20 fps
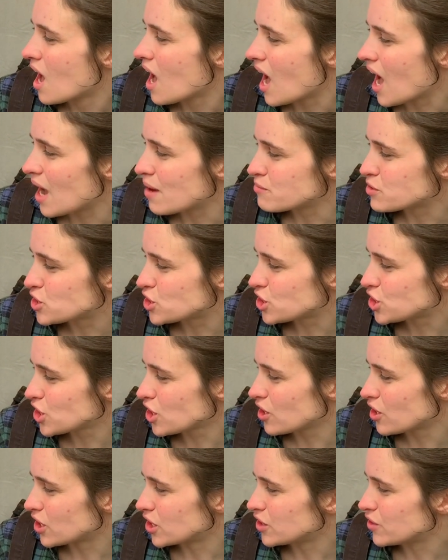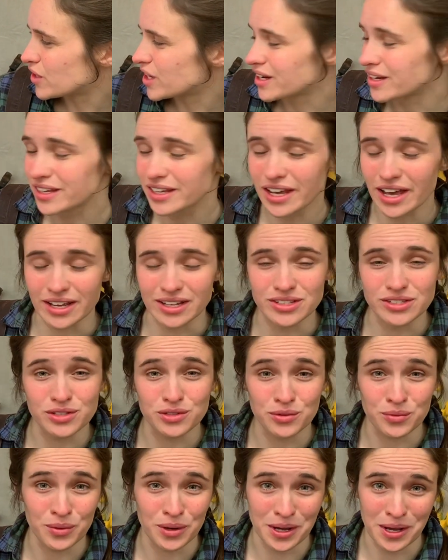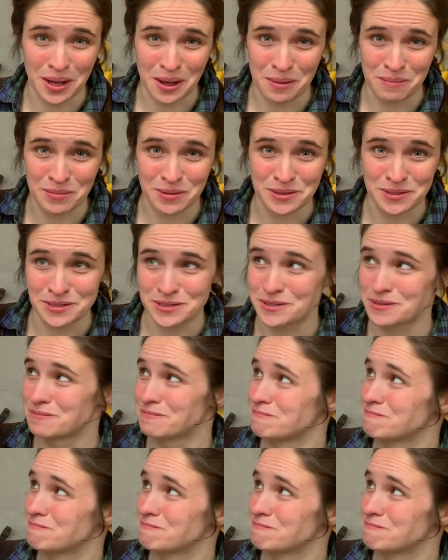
I'm sure you can guess what happened.